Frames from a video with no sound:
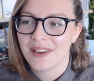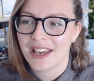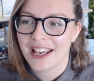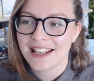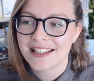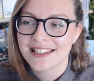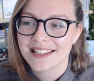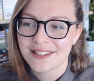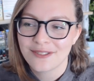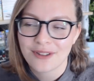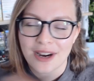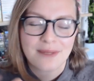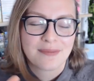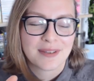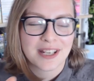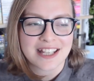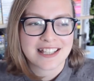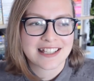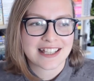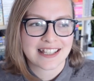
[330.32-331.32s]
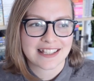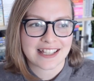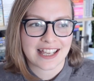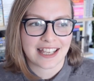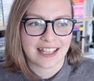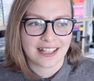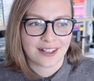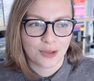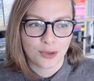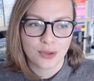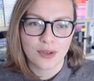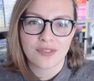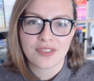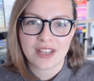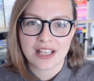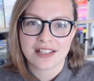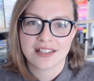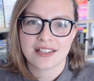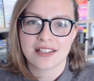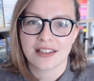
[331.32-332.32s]
It's great because there's like all of
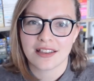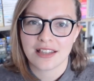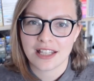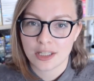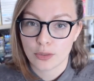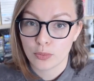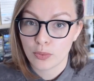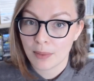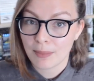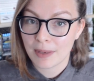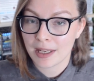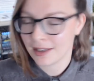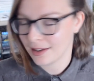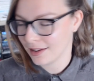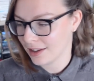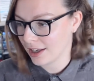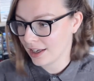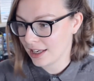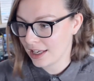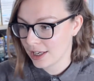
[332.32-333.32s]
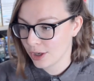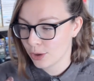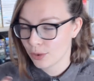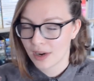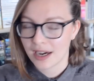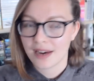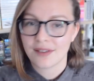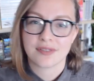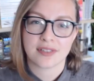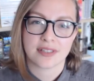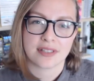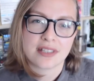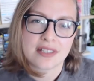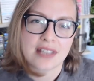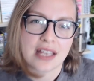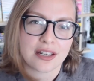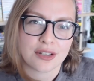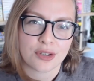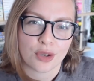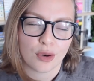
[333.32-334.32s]
these women that he craves the
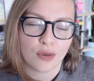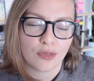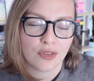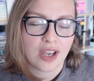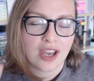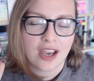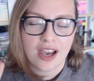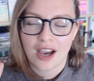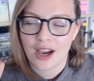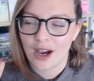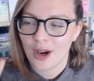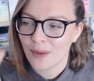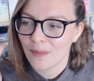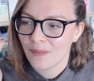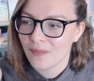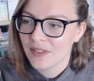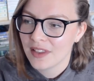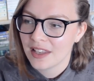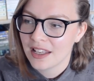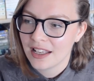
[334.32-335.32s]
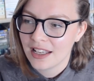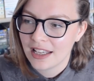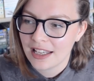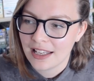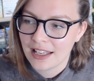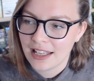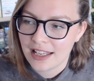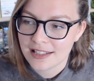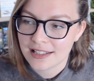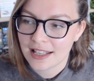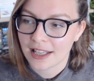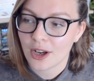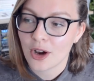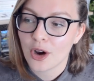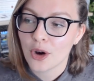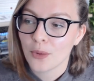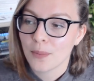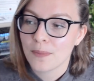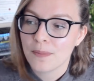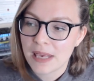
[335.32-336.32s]
scent of. He's like,
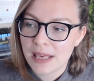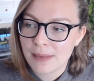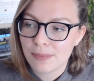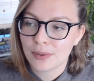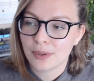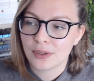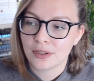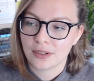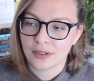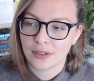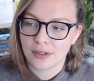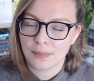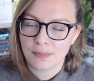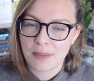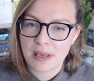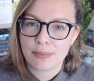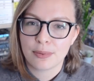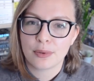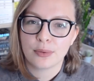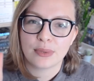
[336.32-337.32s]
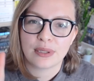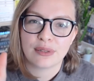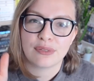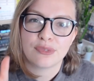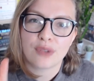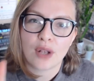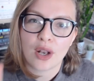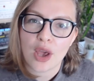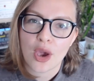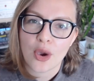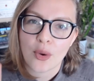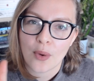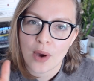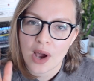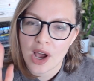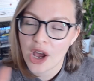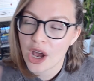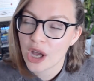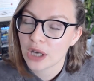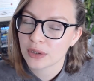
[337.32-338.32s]
oh, people will follow
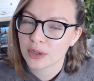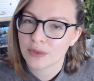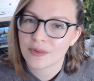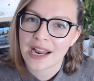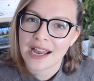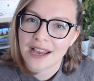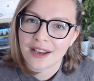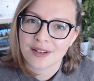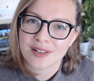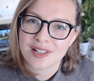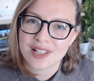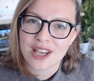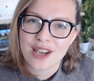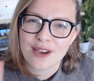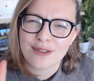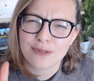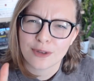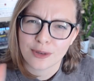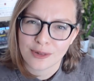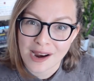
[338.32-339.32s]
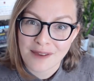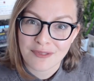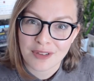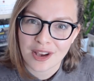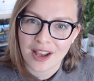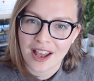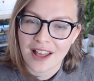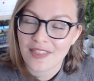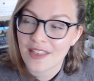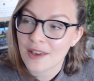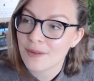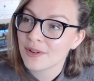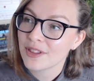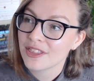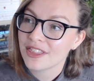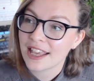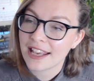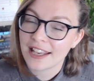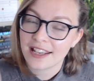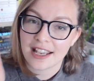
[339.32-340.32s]
her around forever and they will
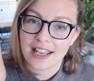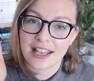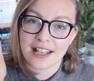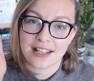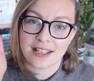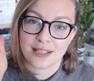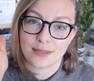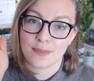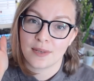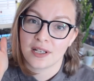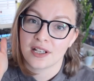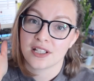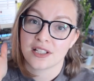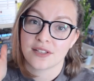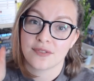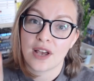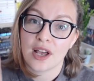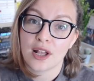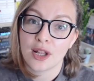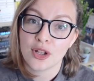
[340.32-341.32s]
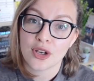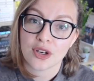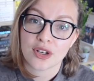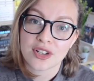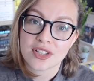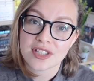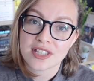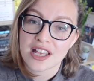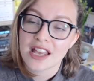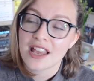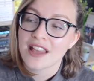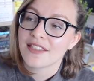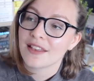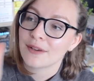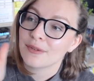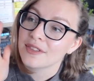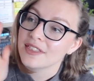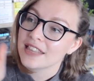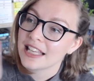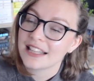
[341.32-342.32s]
think it is because of her looks. They
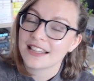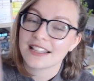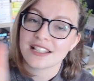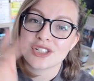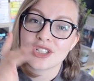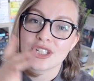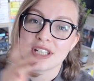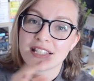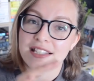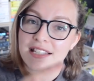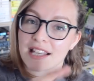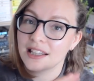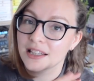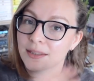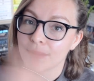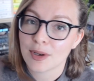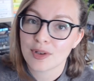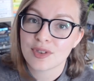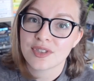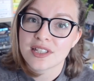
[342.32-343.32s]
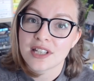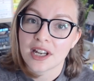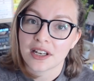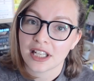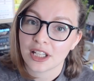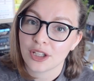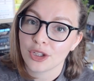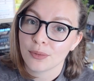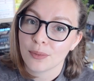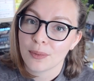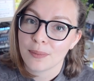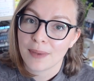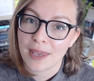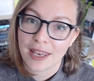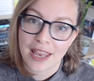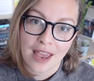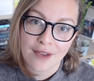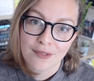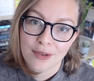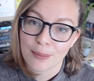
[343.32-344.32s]
will think that she is like the most stunning human
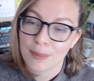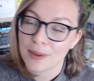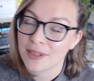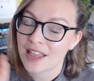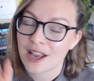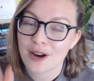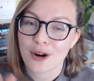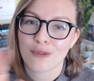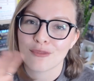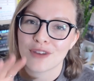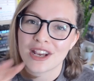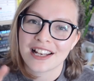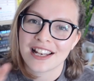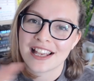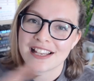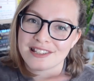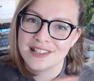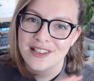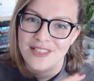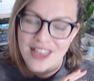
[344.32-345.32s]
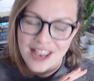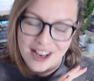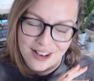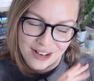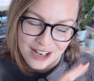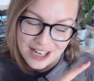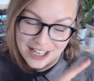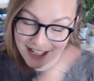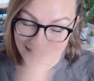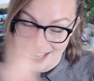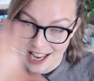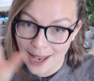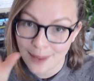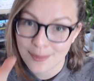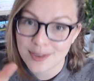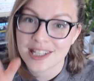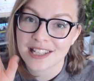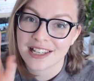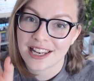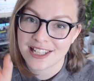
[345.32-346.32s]
being ever, but they don't realise that they are
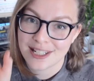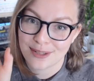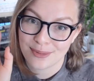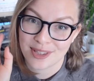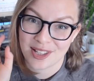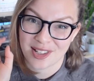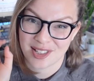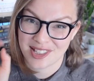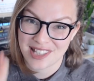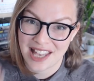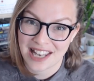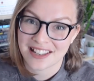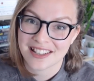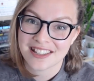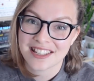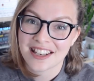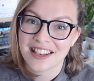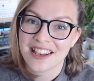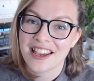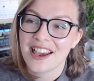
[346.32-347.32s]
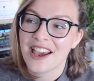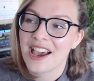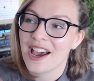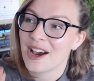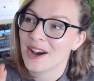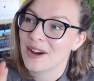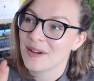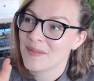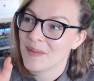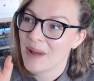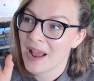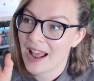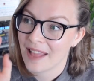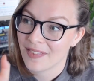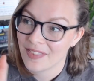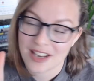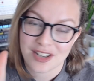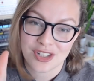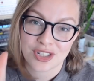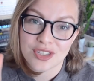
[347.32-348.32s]
encapsulated with her scent, and
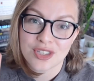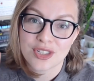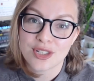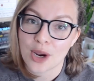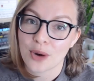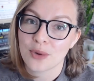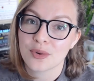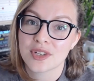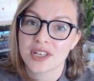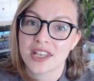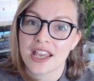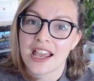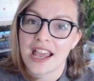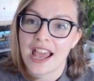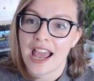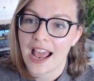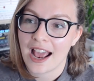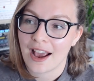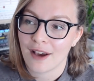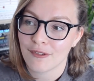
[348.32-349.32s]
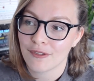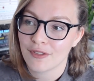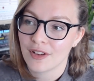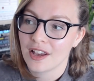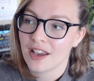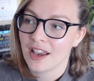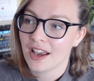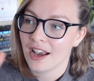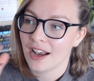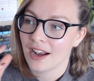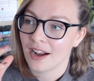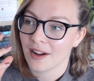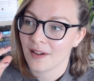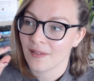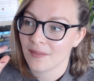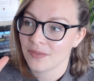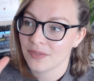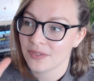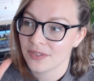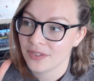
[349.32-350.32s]
they just don't have
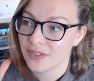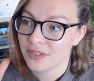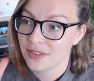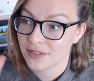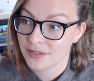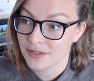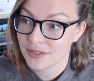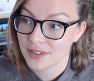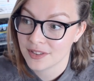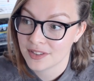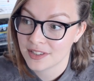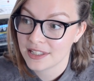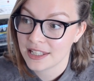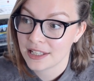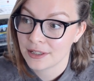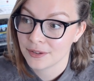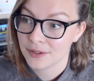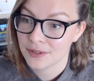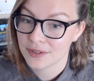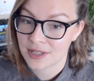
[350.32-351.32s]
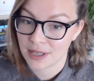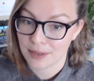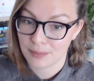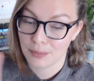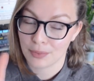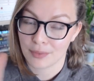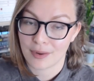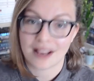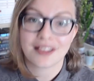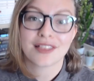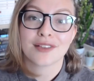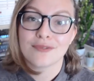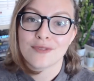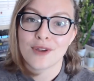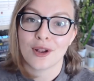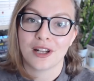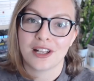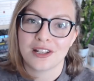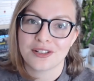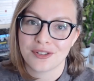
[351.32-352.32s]
the skills and breadth of
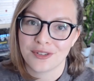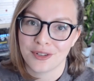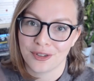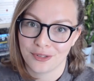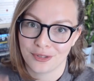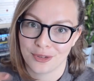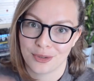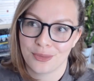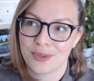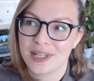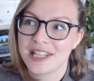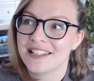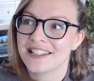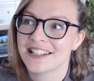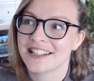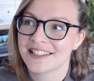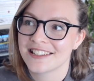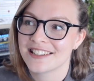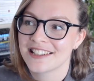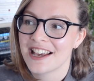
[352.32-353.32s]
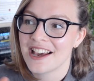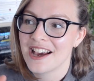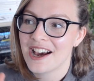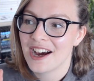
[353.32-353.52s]
knowledge that Grenouille does